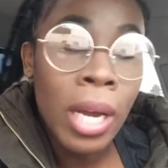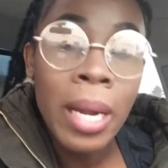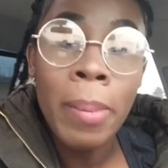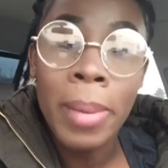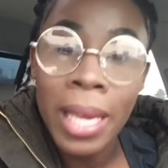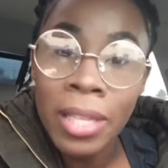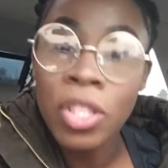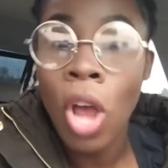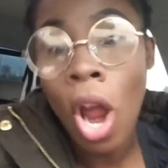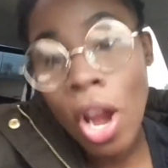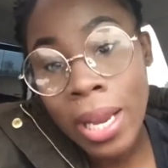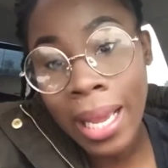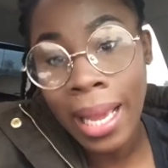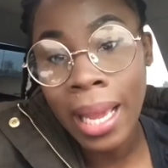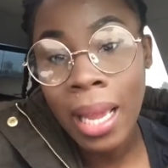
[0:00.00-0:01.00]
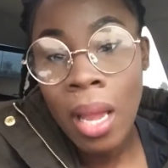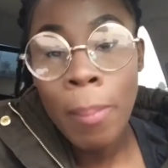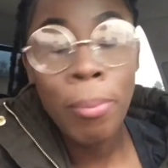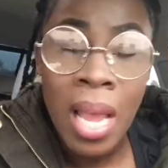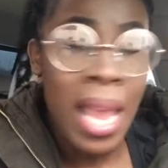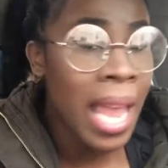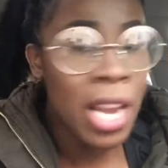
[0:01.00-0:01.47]
going to be a target
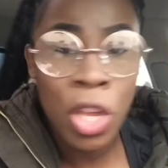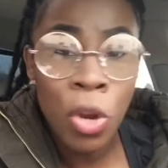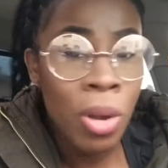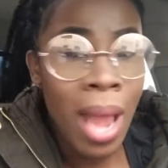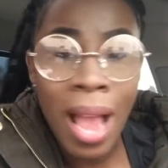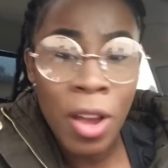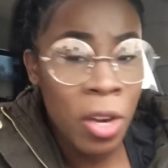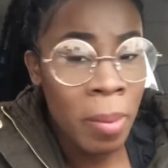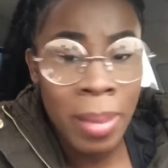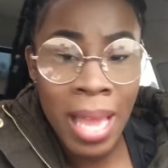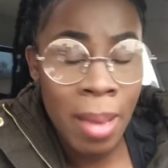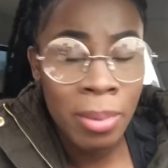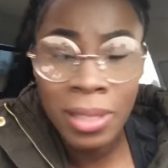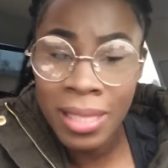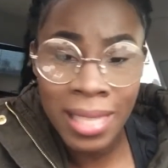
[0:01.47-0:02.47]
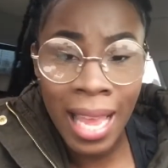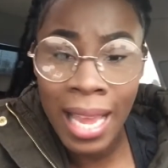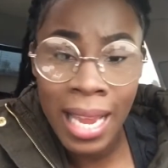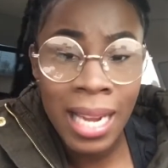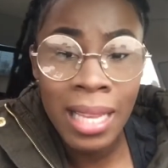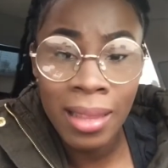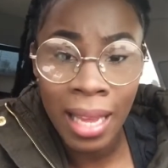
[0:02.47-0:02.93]
and you're not going to be able to
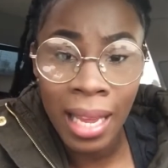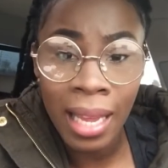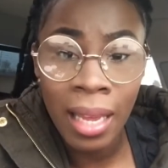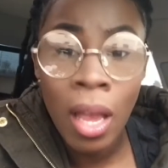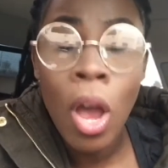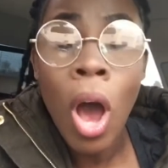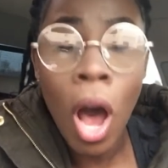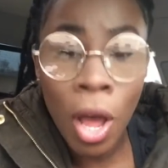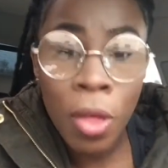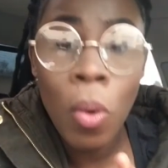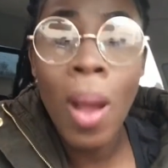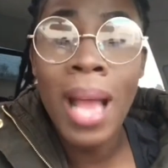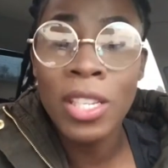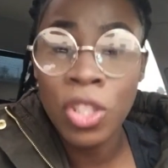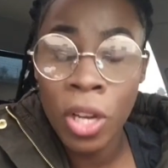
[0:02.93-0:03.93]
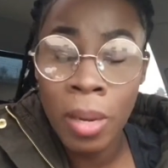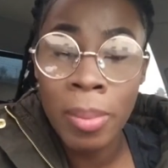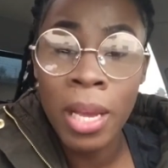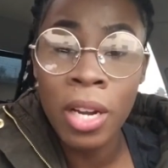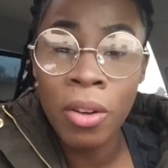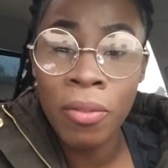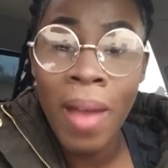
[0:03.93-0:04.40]
say anything. Otherwise, you're going to
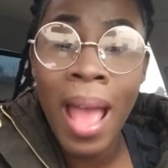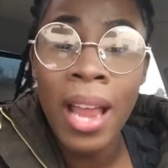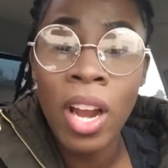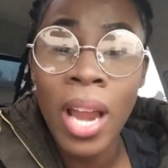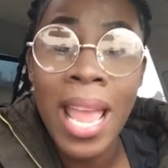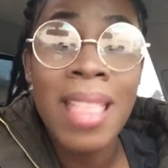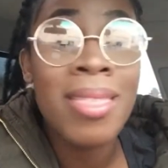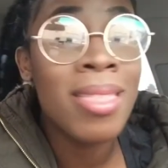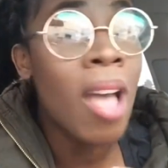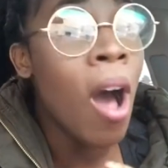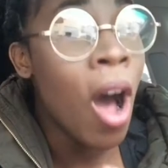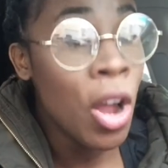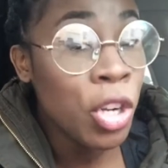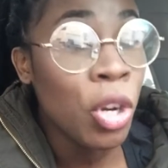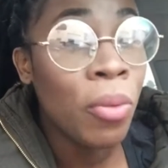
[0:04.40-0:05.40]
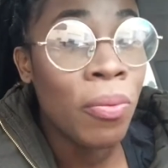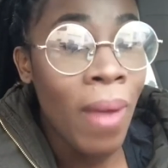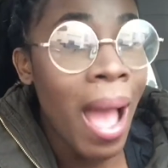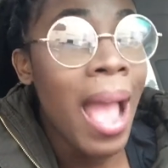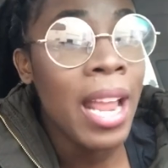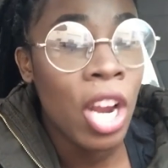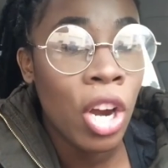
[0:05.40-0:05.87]
be under fire, and under
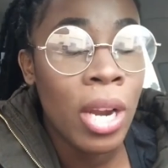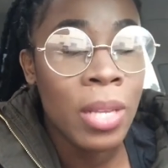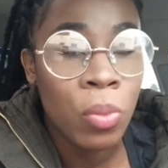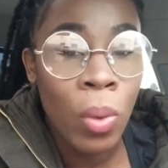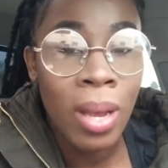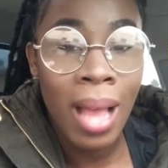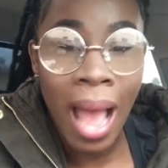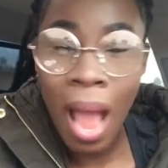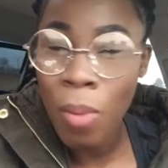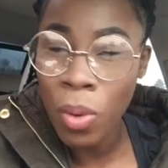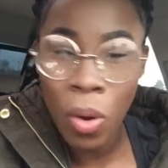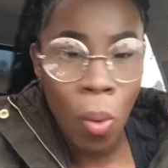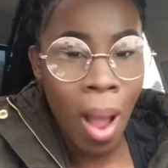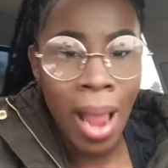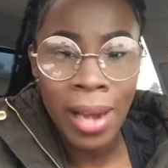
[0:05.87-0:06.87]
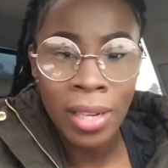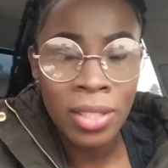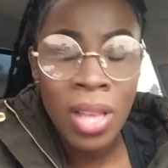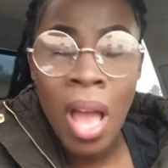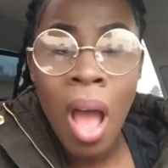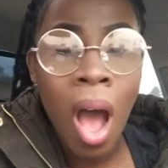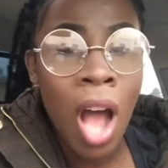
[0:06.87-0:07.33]
fire is what God requires.
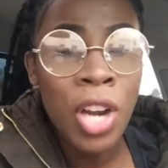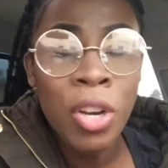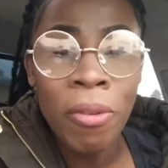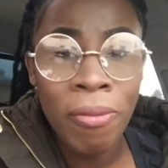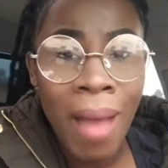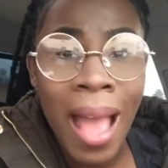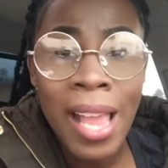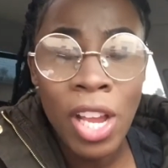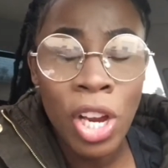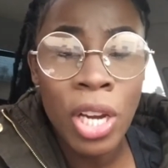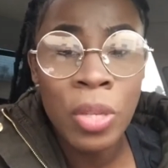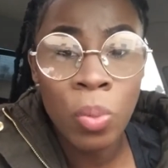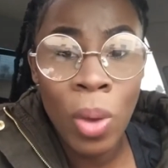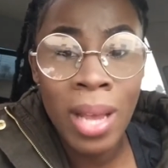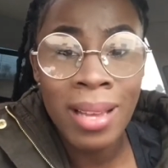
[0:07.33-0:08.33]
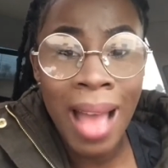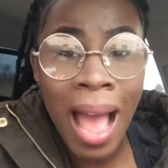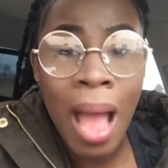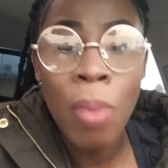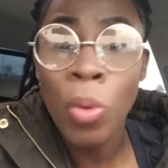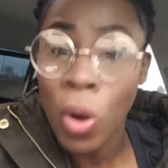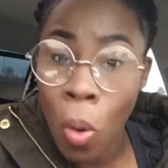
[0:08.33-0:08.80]
Under fire is what
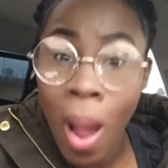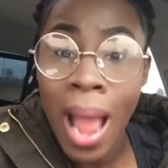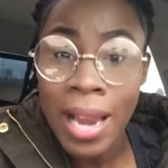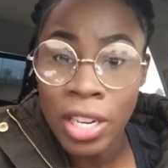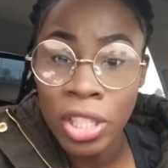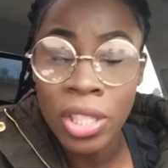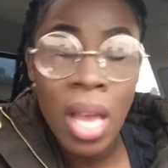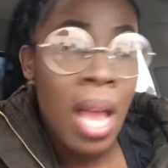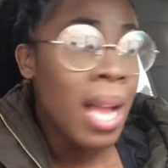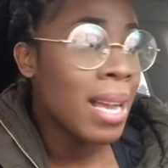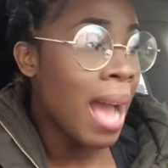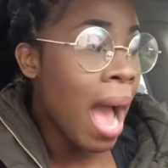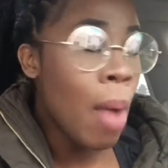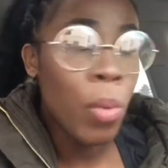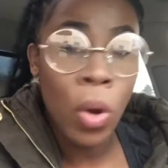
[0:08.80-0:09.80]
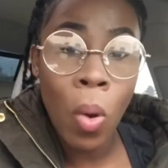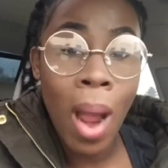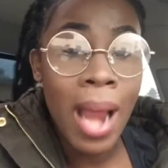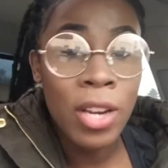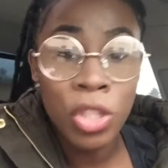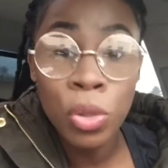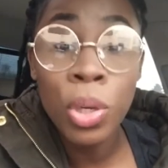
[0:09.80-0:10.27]
God requires. God
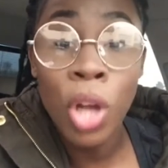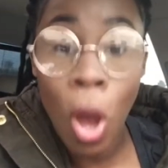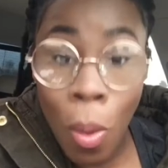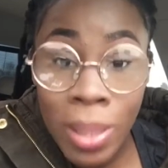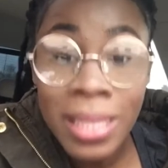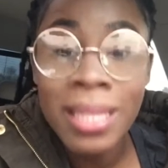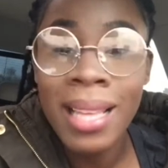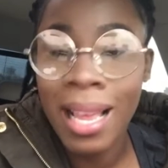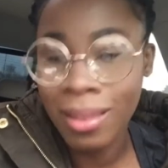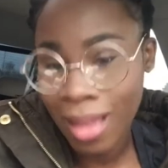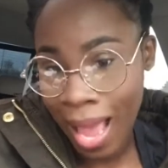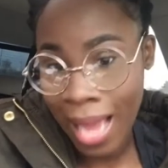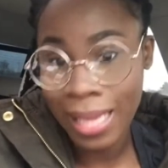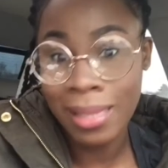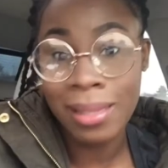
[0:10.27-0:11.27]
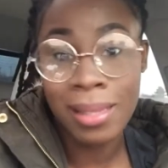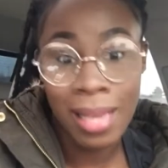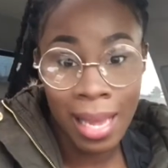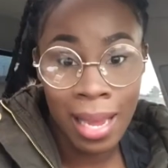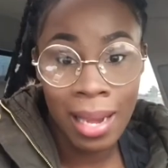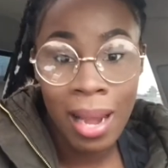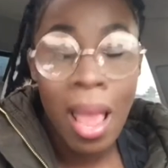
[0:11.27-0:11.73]
requires you to go into that that lion's
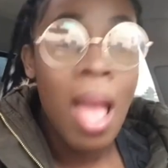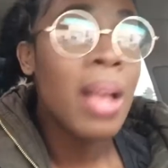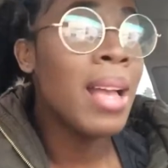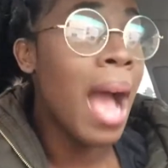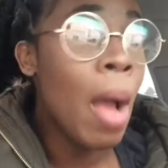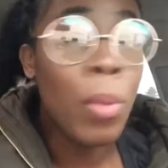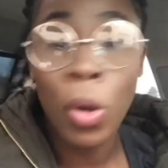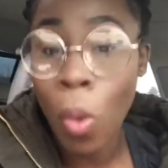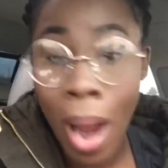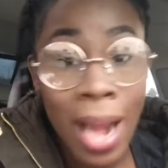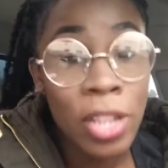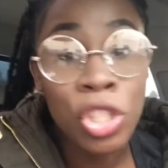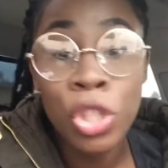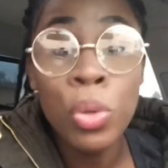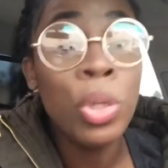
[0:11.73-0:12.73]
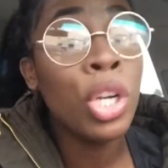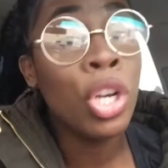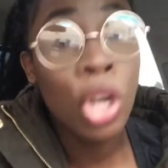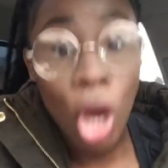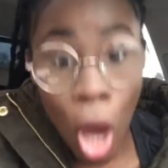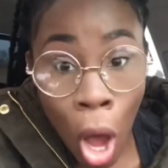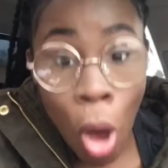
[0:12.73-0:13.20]
den. God requires you to
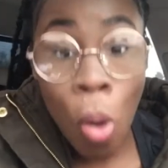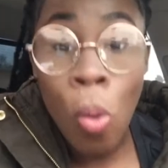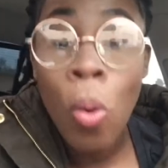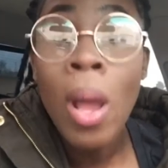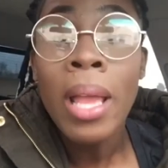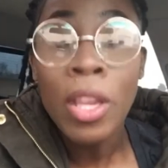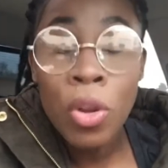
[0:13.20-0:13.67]
go,